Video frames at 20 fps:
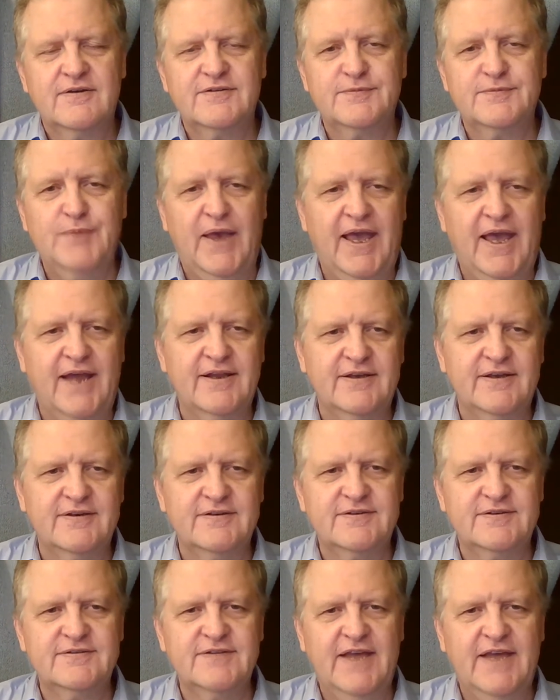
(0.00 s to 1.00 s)

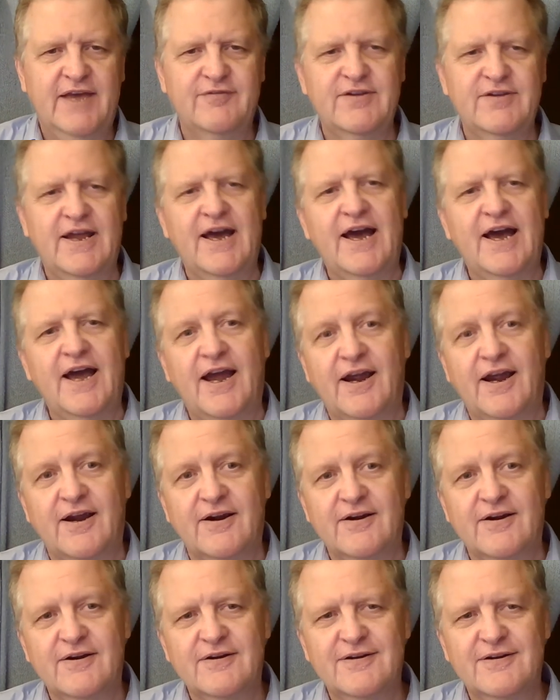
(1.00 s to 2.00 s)
Spanish, they have an R
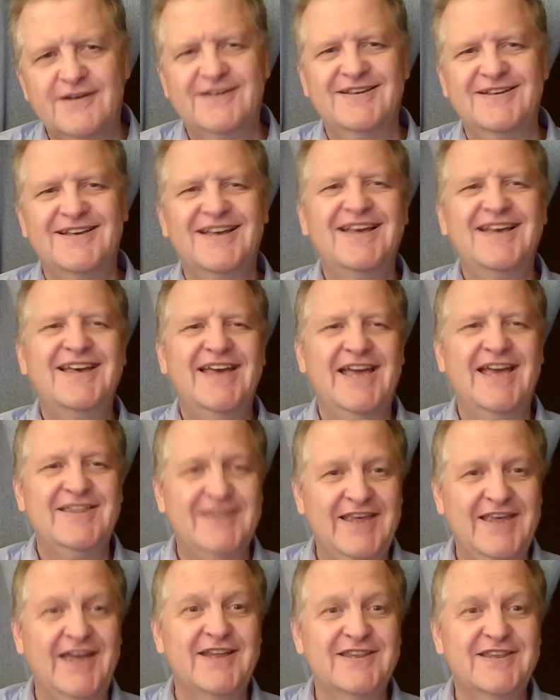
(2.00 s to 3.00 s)

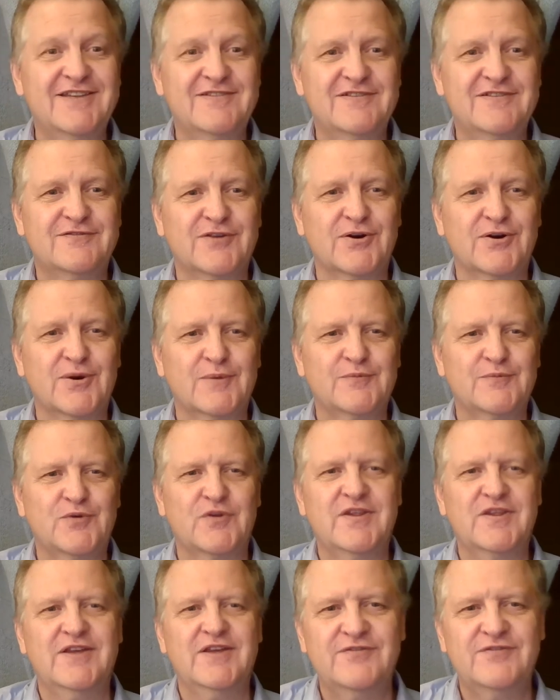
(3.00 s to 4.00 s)
at the end of the verb
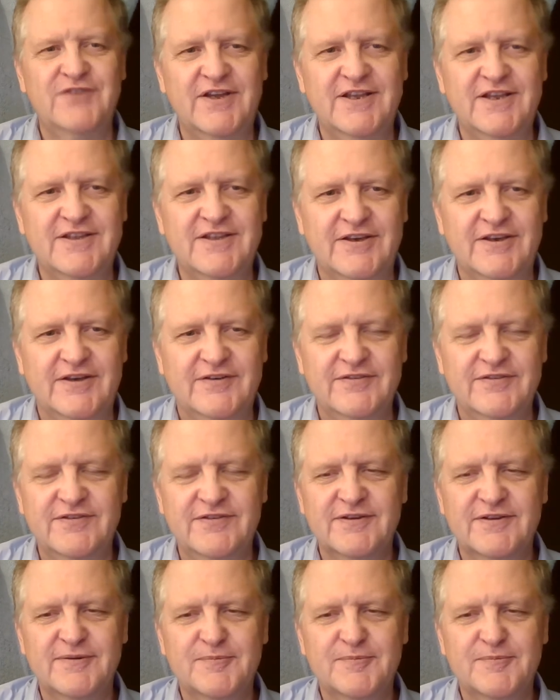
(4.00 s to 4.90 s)
for the infinitive.